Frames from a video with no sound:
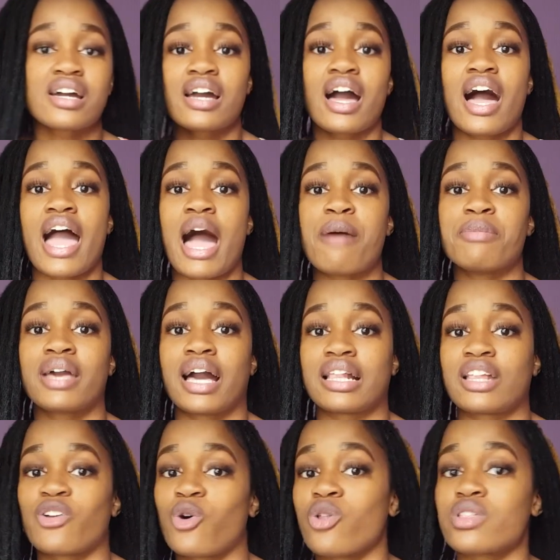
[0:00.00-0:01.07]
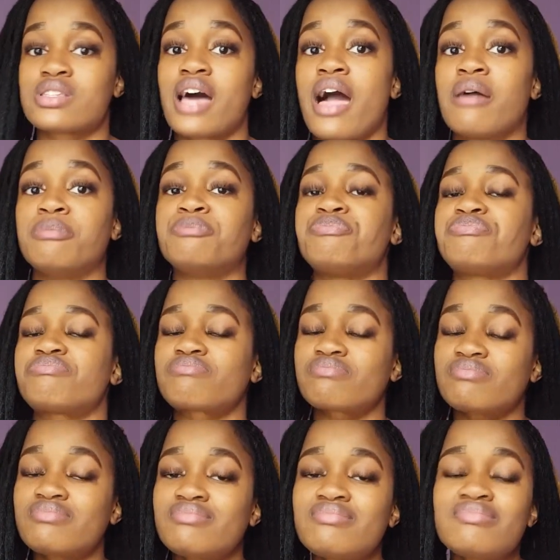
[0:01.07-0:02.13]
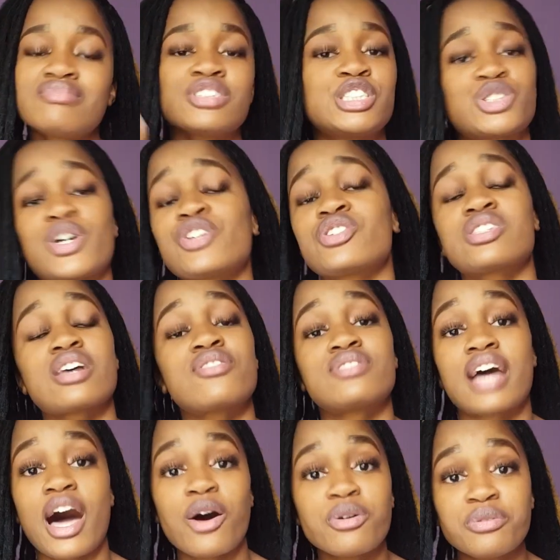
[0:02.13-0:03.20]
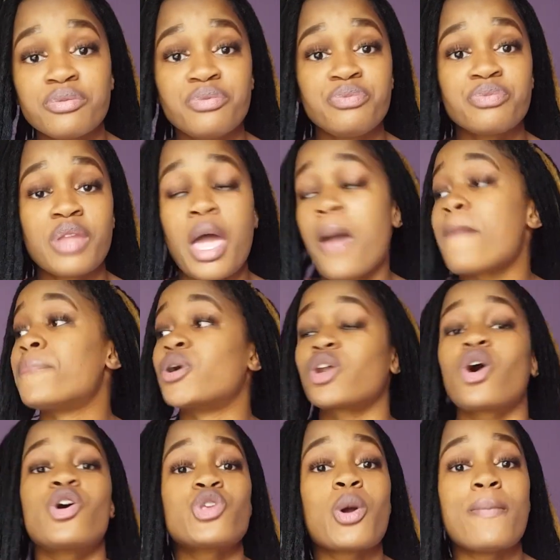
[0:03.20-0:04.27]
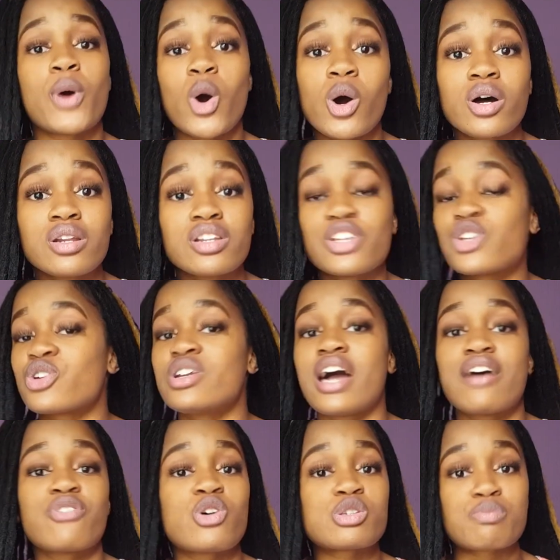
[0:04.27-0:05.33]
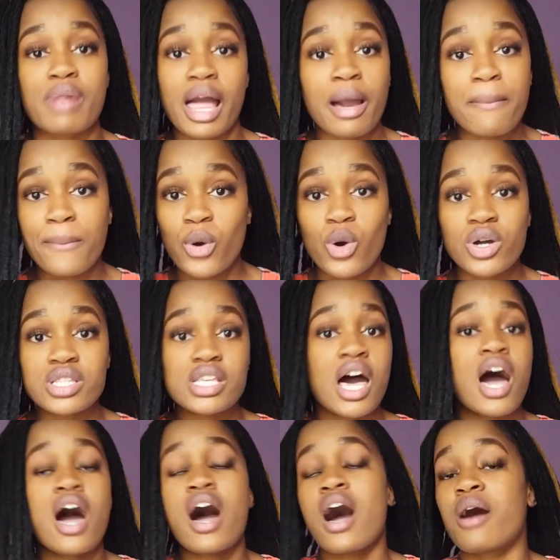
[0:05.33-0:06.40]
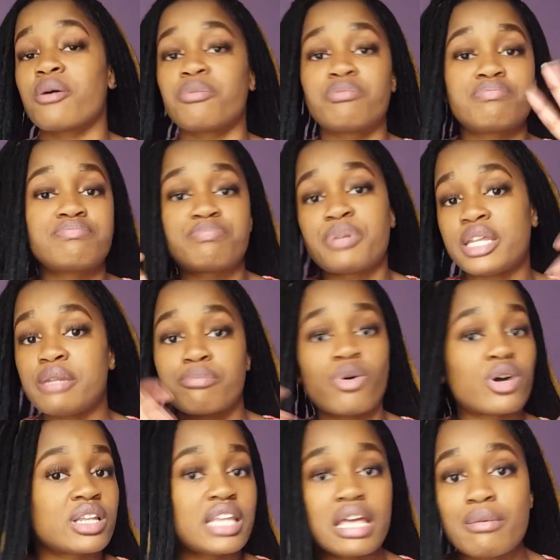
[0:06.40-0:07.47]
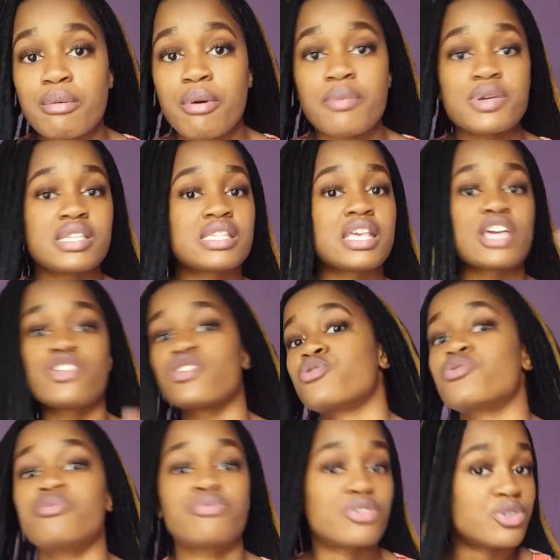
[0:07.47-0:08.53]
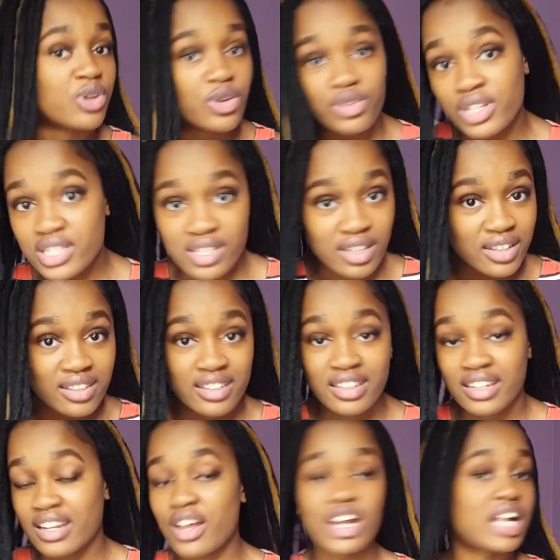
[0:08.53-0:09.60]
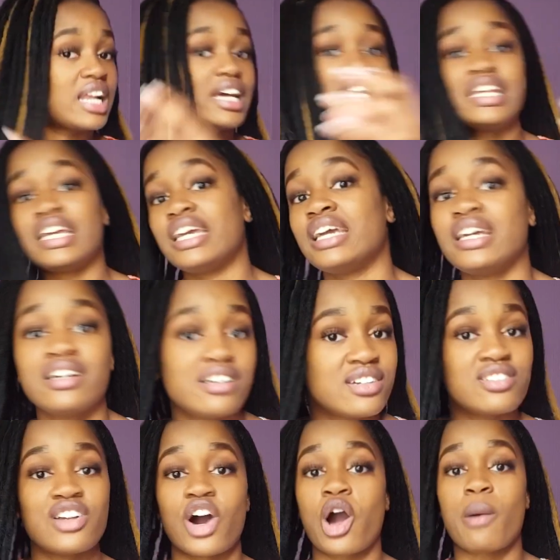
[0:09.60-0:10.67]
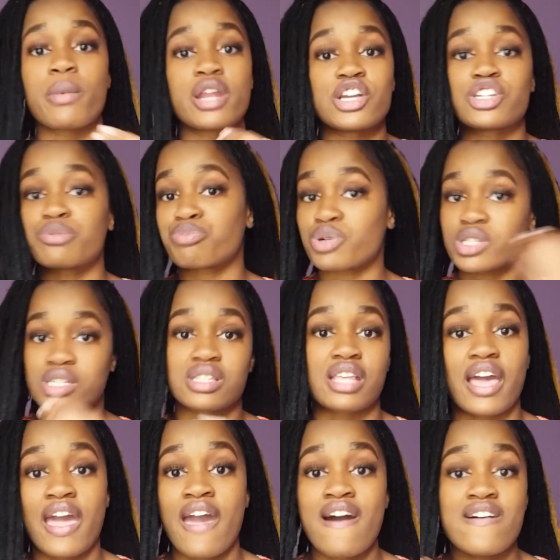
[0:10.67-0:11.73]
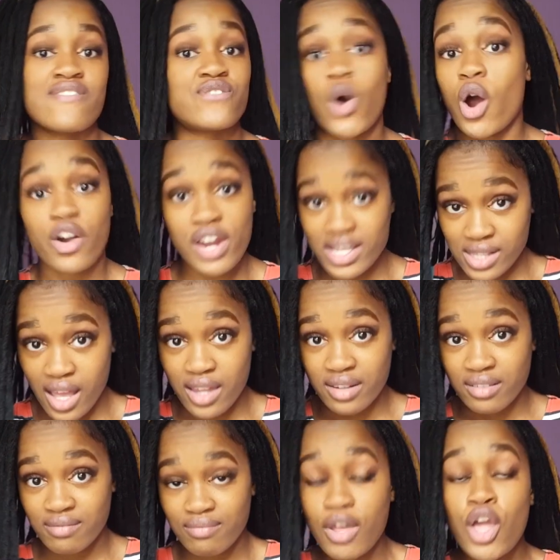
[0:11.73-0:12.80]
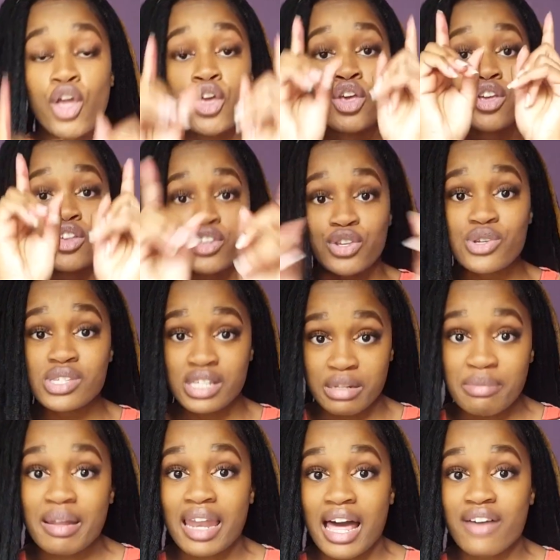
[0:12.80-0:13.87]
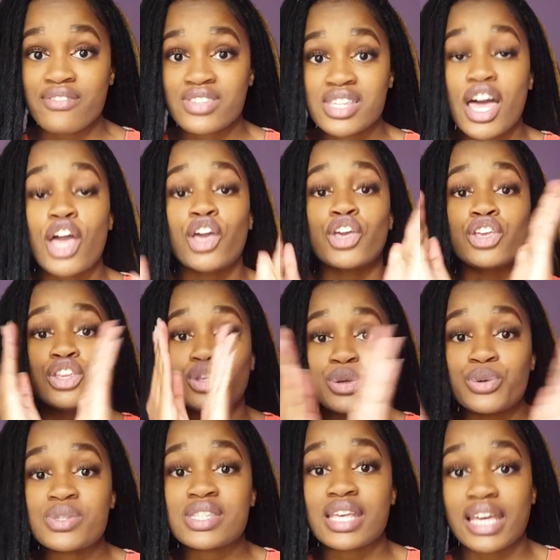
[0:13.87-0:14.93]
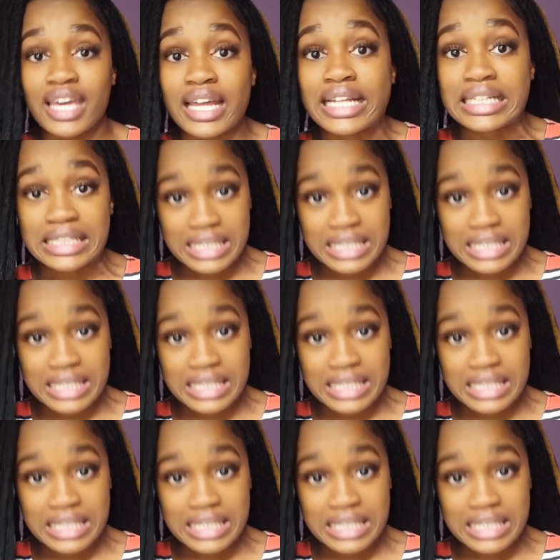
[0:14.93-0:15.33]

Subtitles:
I hambi I say all the time, just write your stuff down, put it on your board. You don't have those blackboards, pinboard thingamabobbies in your room for no reason. Clearly the accommodation puts it there for a reason. Use it, my loves. Use it,